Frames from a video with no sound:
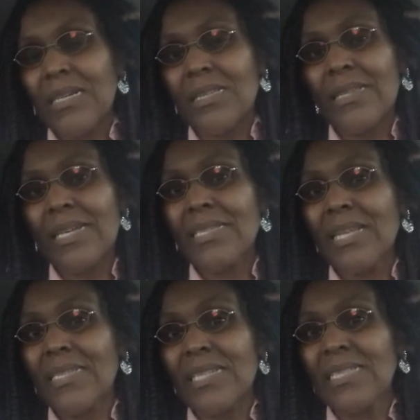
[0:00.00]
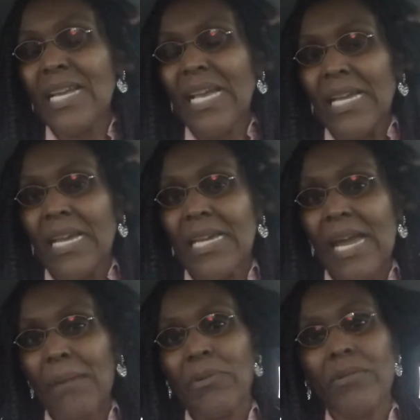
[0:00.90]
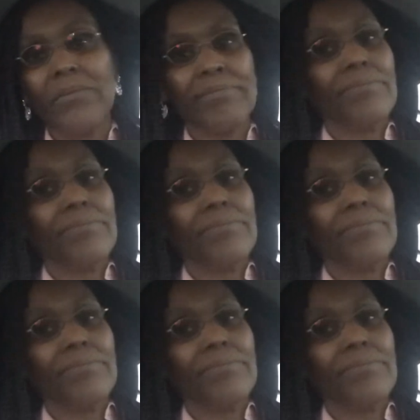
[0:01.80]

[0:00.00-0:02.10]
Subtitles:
That's like the second gay capital.